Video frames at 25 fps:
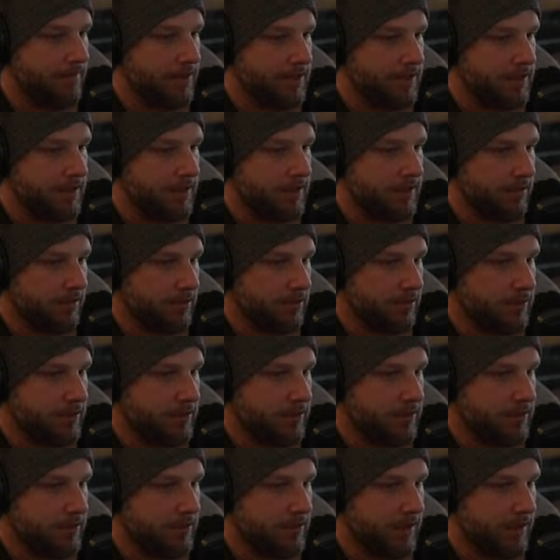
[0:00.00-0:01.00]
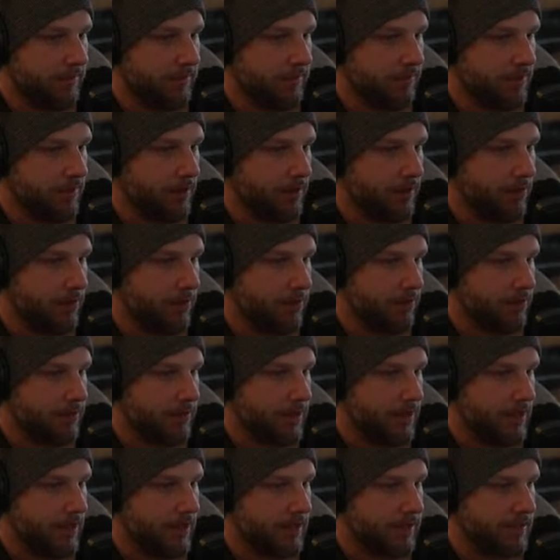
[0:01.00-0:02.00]
This is a little different, although it's
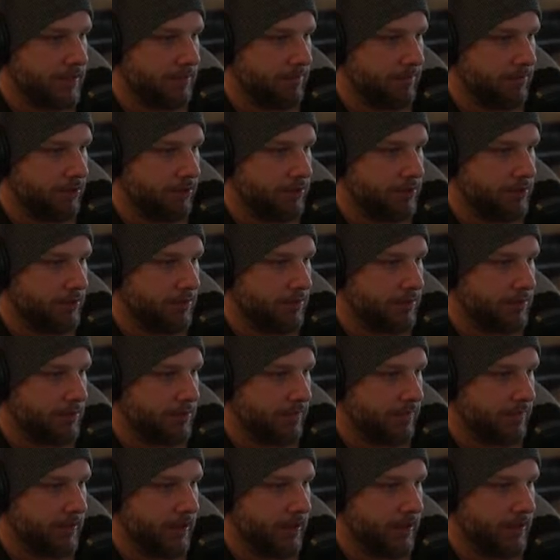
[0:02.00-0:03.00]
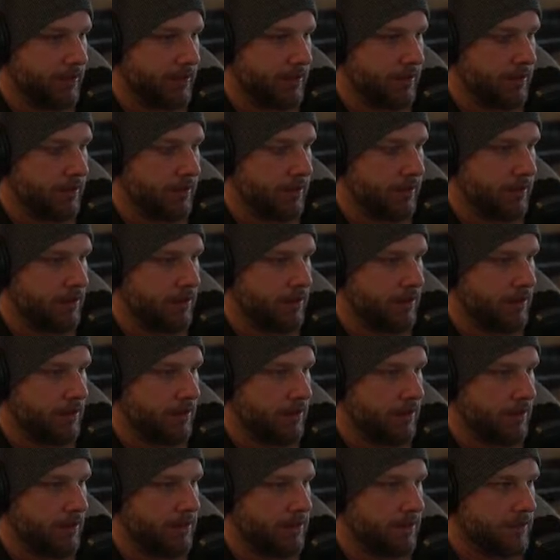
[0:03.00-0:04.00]
kind of similar to what's over here.
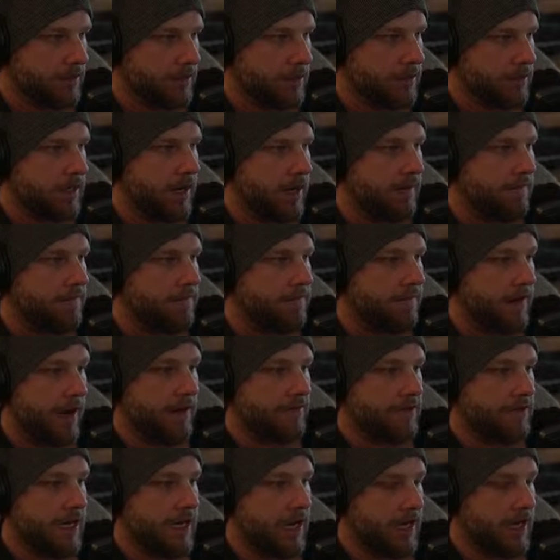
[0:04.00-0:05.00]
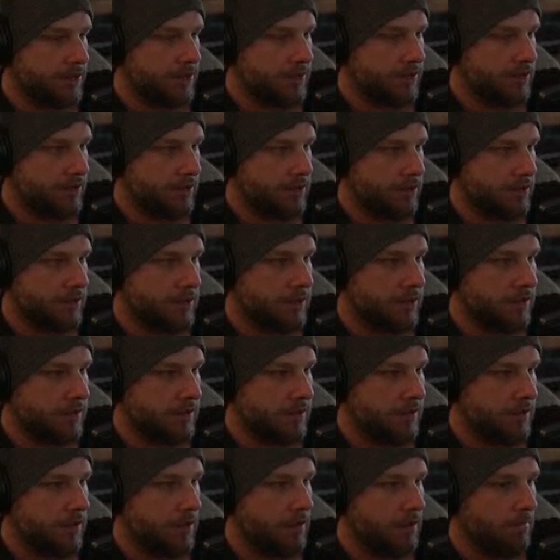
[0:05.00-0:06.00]
So let's say 5 textures
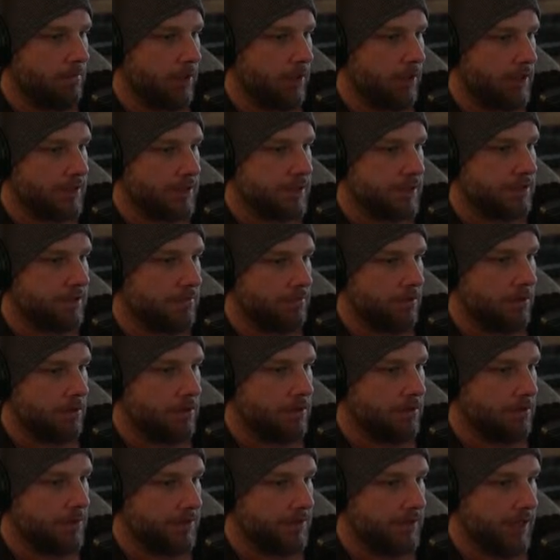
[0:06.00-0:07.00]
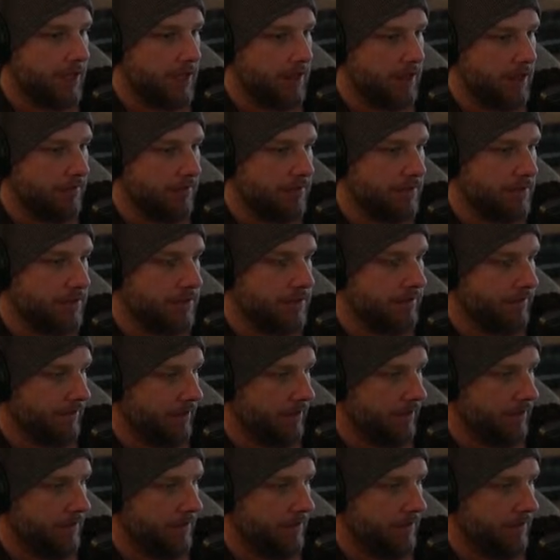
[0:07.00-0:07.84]
plus the roads and the facility.